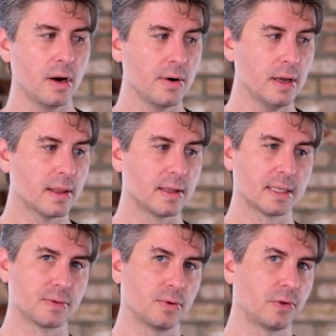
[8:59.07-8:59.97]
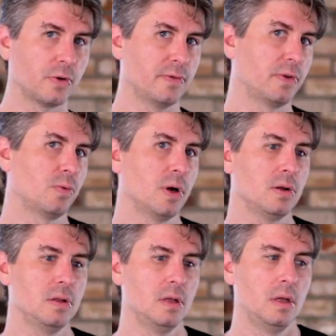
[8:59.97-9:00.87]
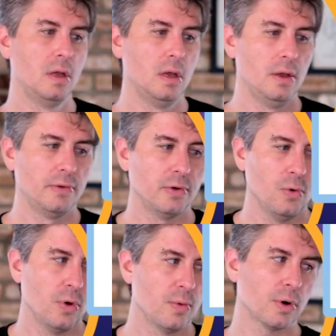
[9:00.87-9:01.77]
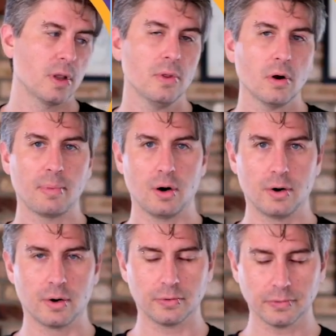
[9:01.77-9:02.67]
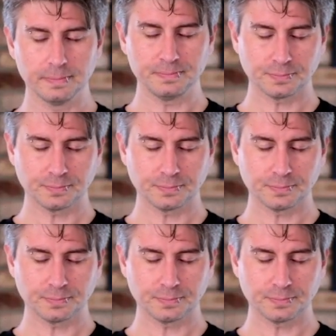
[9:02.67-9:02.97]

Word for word: area that this has really served us well. So in working with our partners,